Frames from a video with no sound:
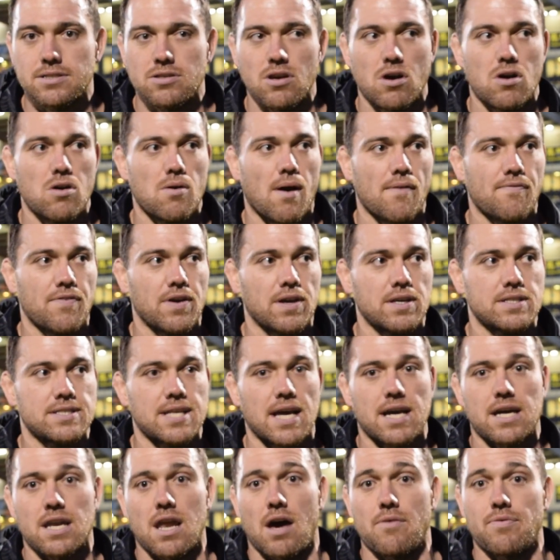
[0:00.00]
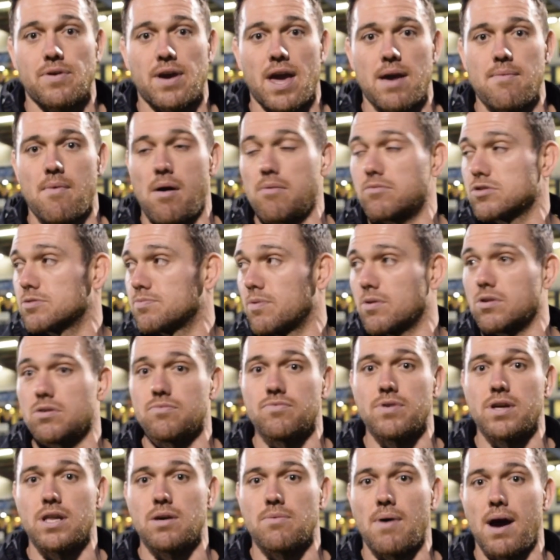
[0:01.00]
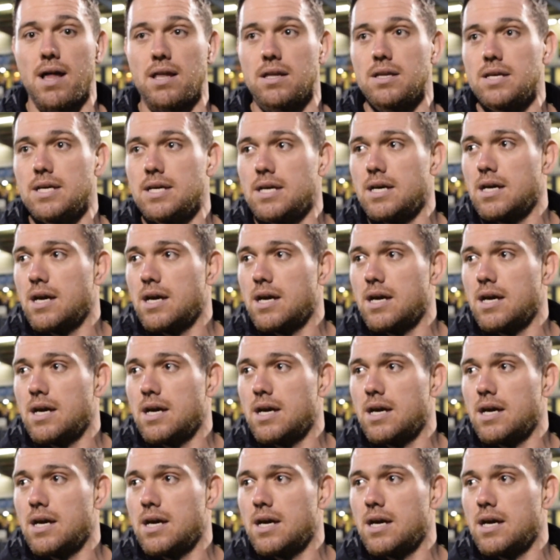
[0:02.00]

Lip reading: So I think second half came out and responded really well.